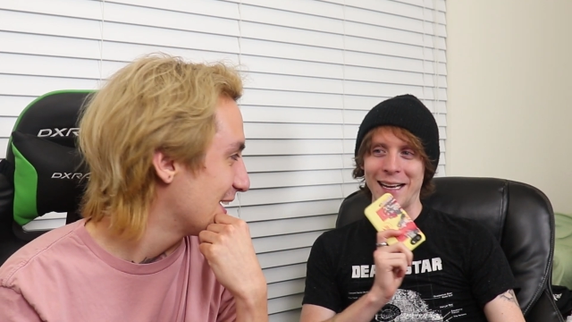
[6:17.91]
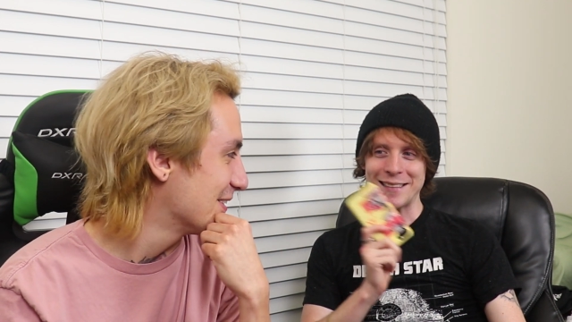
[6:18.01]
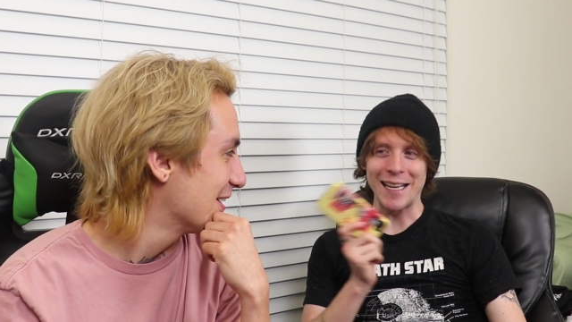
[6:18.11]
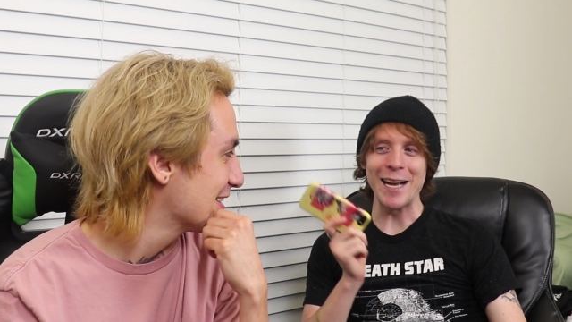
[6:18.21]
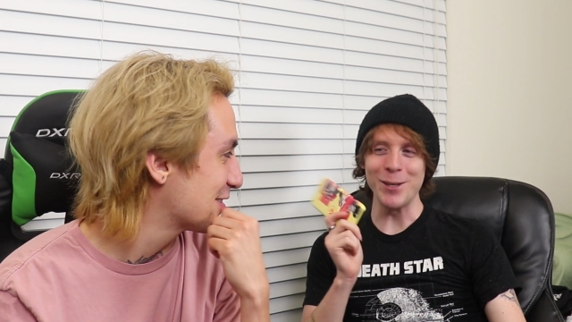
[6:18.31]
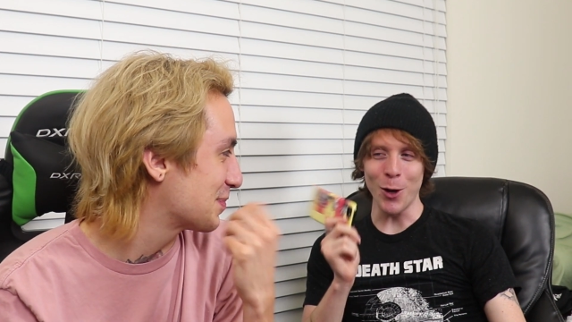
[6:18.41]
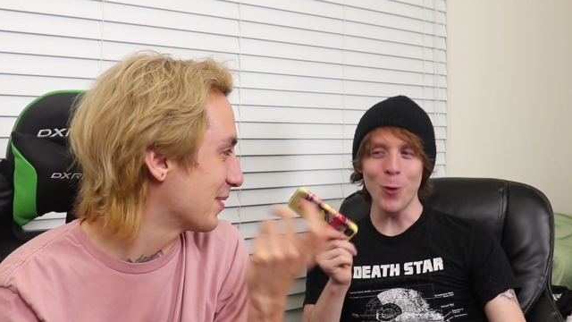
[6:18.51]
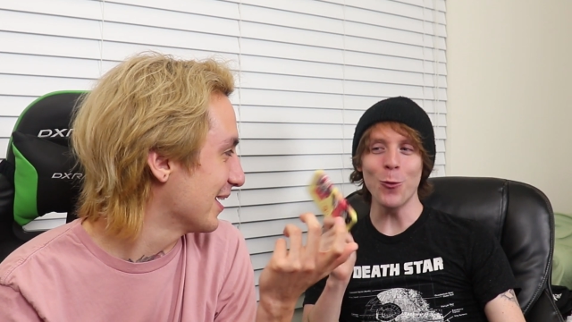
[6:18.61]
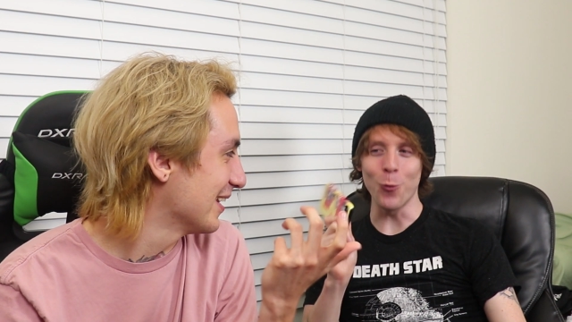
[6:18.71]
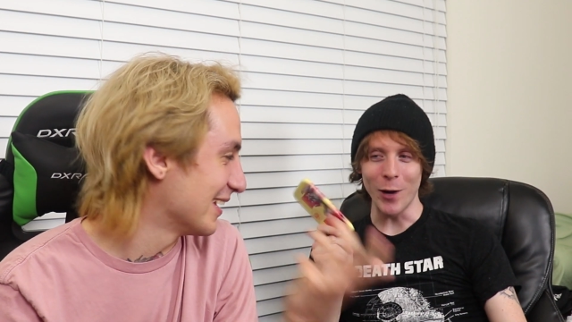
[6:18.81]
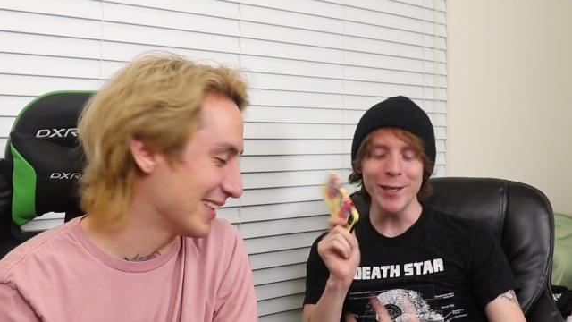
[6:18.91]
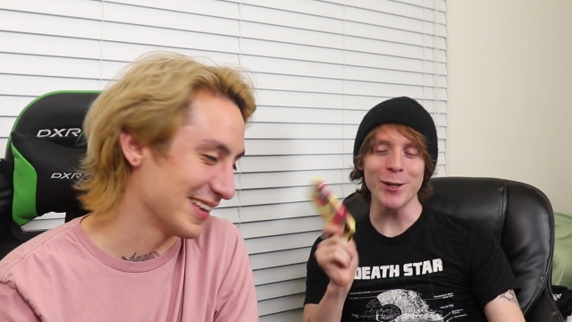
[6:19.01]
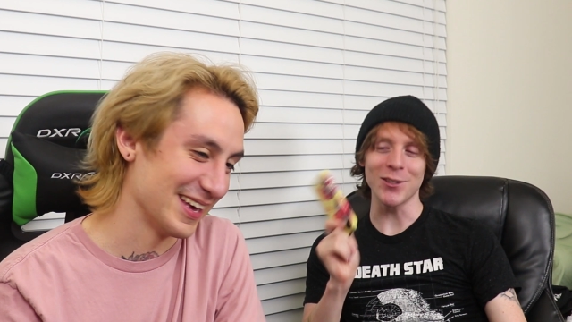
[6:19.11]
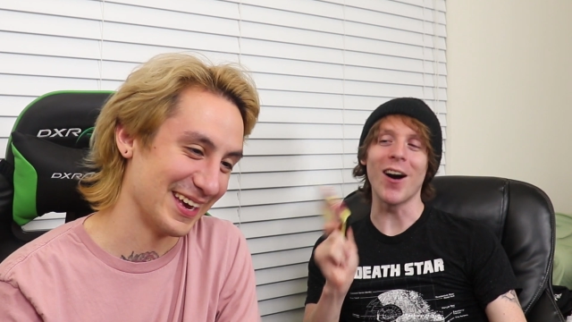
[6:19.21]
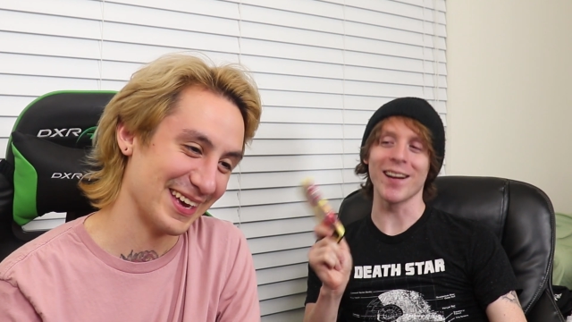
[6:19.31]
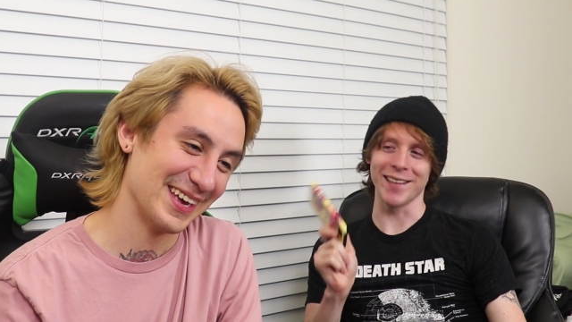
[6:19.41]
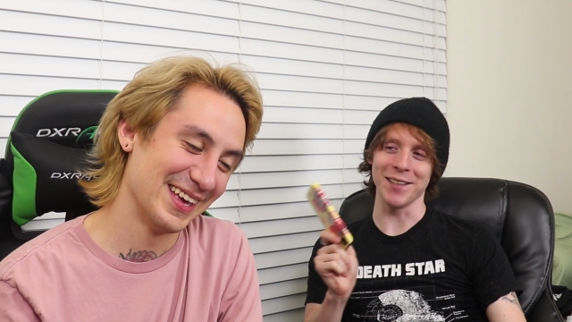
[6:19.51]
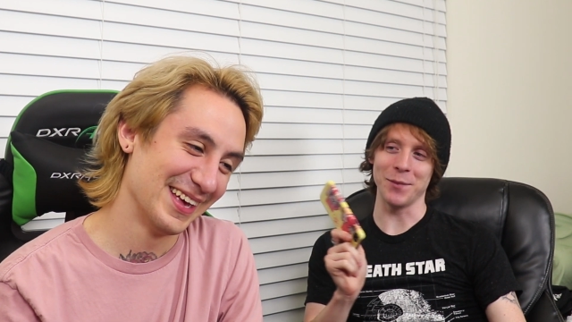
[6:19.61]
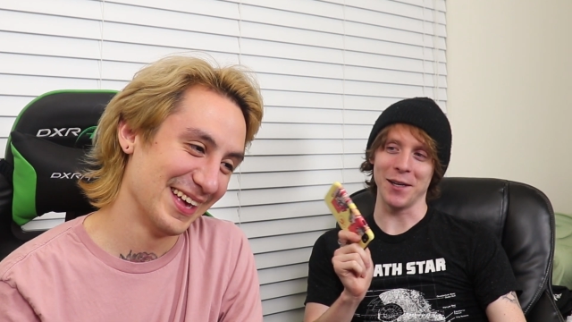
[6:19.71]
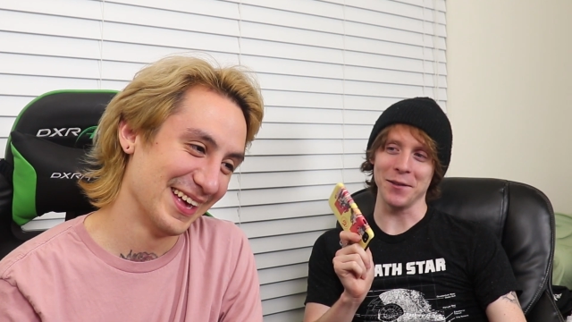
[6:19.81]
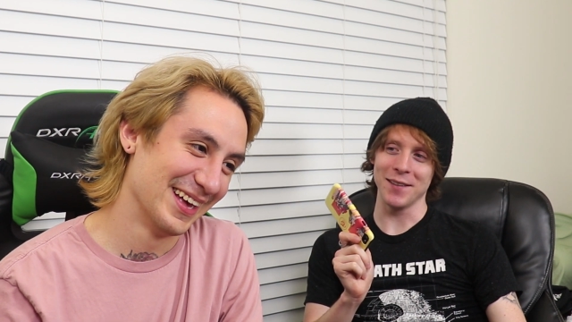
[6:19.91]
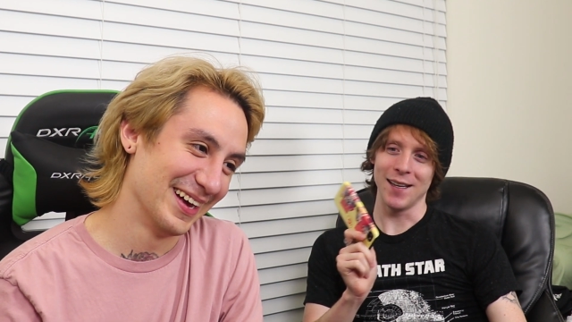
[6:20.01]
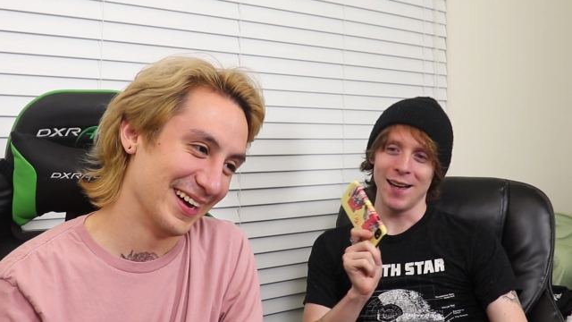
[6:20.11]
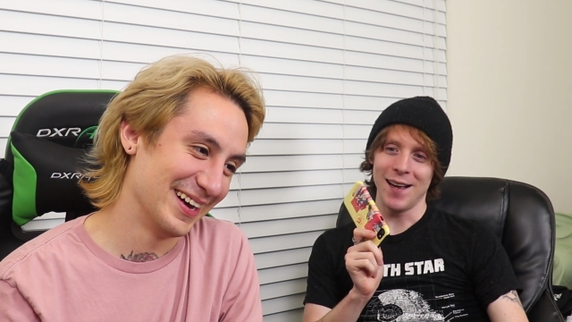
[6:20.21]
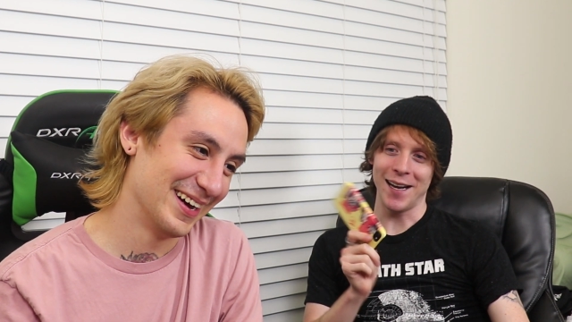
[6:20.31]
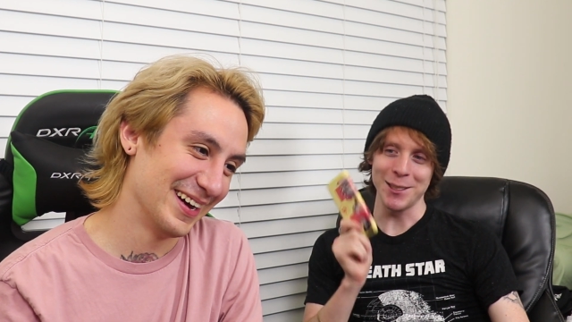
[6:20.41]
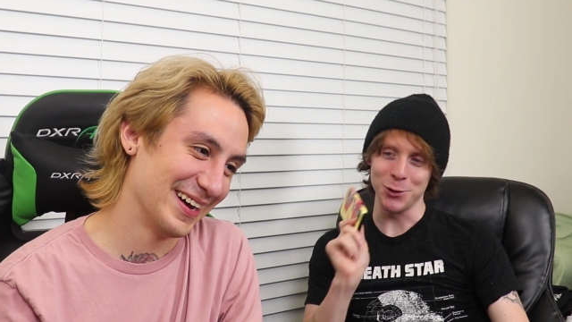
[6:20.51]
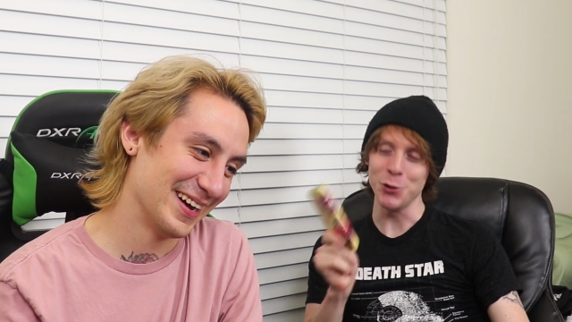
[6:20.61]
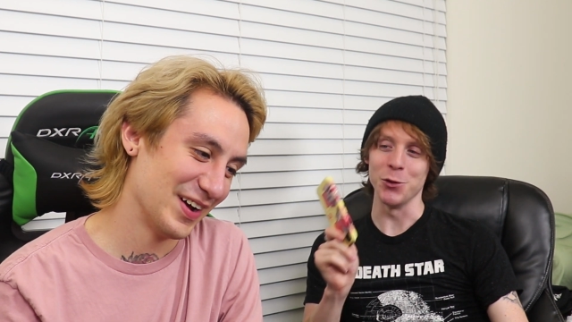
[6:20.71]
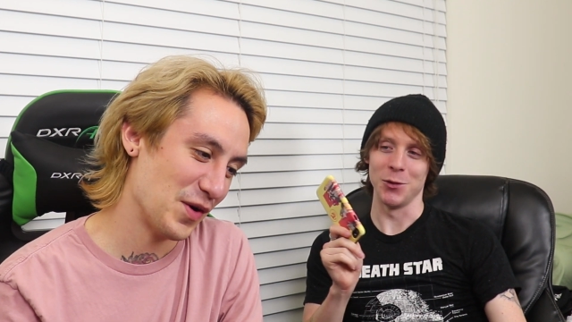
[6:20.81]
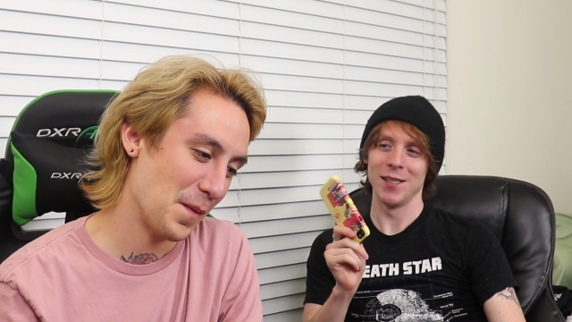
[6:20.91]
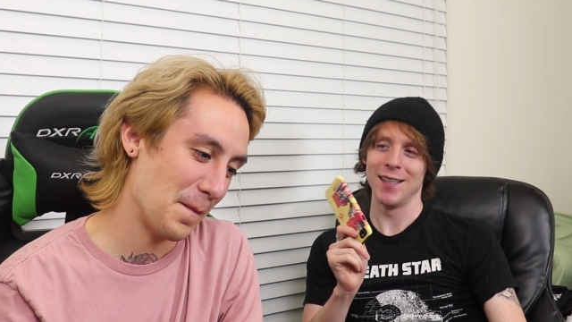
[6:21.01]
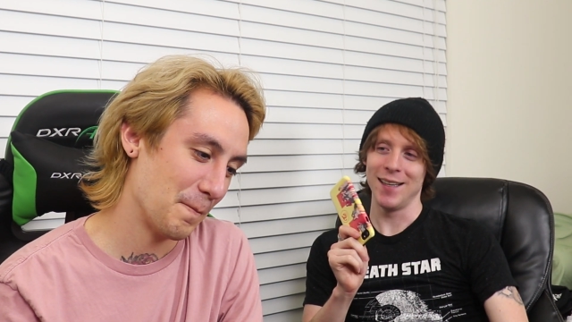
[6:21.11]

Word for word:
Speaker 1: I, I know what it. you're like, talking about. I do.